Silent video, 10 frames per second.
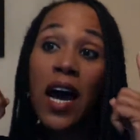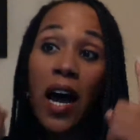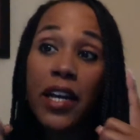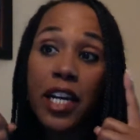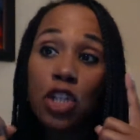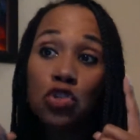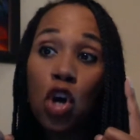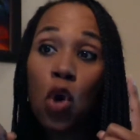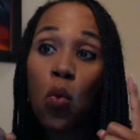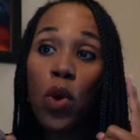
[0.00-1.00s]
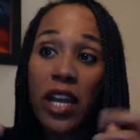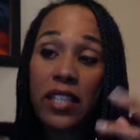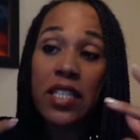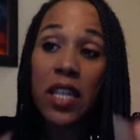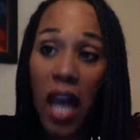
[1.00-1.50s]
I need to know what
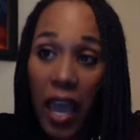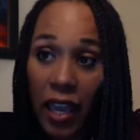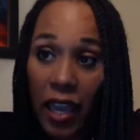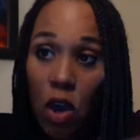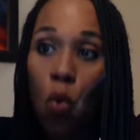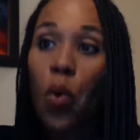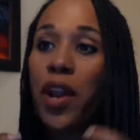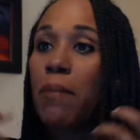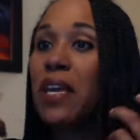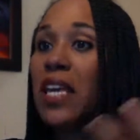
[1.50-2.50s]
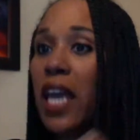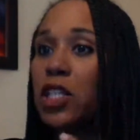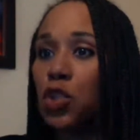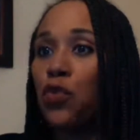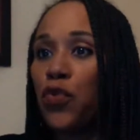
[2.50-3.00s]
it's like when I
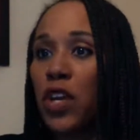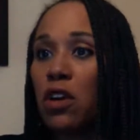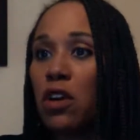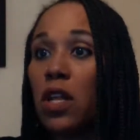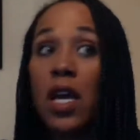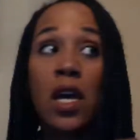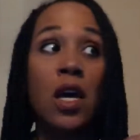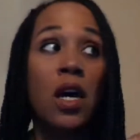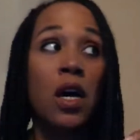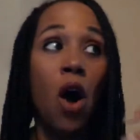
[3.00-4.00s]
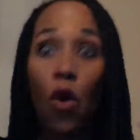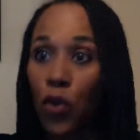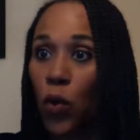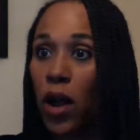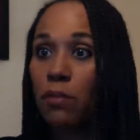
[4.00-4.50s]
begin to feel
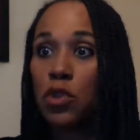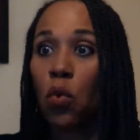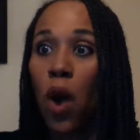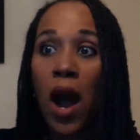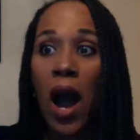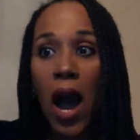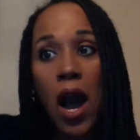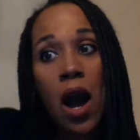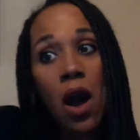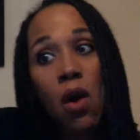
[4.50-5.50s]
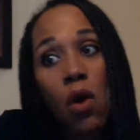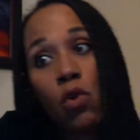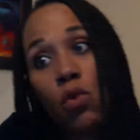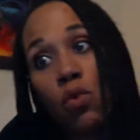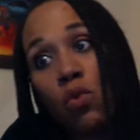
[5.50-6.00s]
overwhelmed.
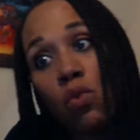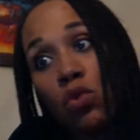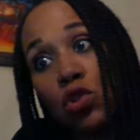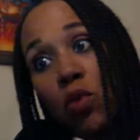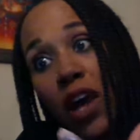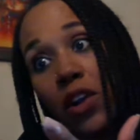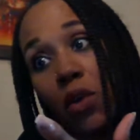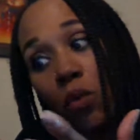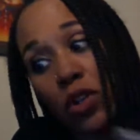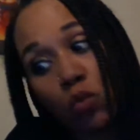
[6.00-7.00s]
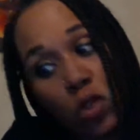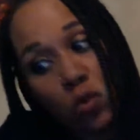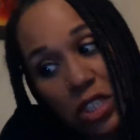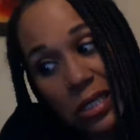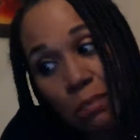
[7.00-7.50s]
How do I know?
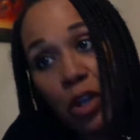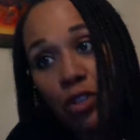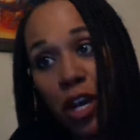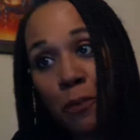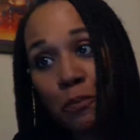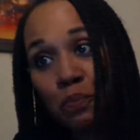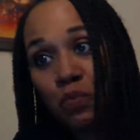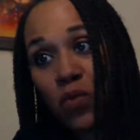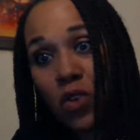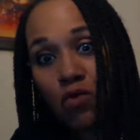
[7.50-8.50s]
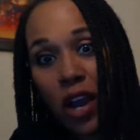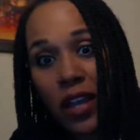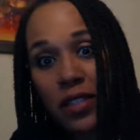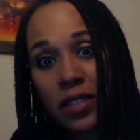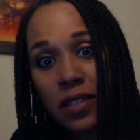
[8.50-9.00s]
What's the buildup,
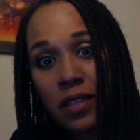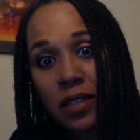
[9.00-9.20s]
right?